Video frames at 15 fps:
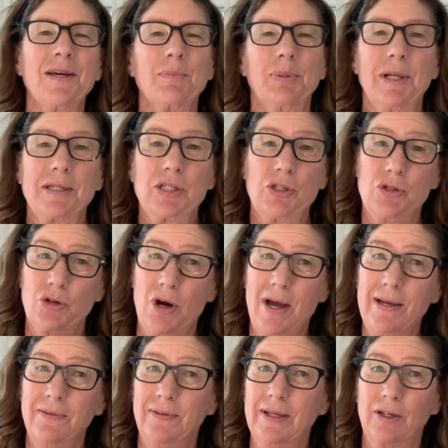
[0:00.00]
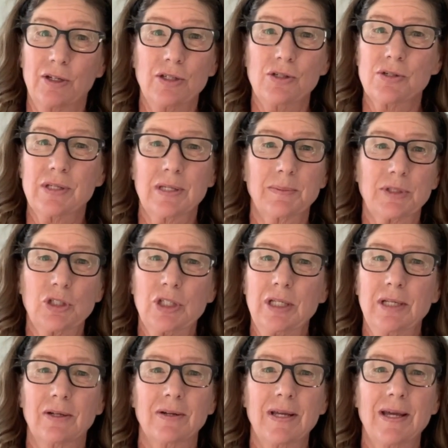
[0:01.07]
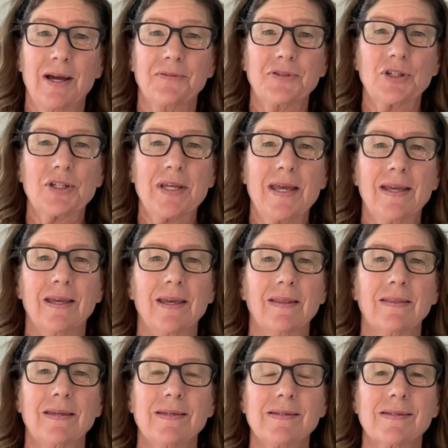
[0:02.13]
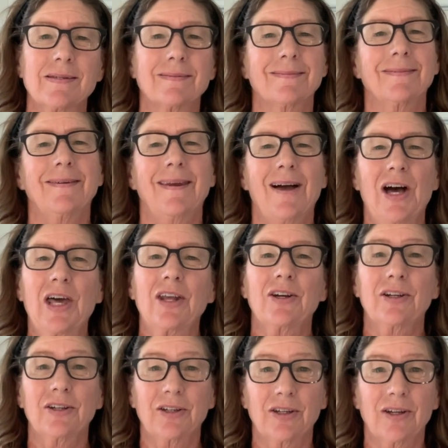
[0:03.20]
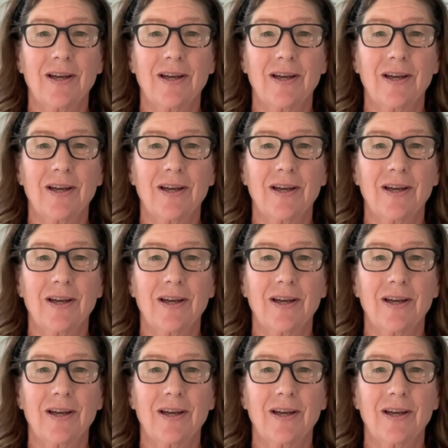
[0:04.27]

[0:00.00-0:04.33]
Plus, driving or using machinery after taking these, not a good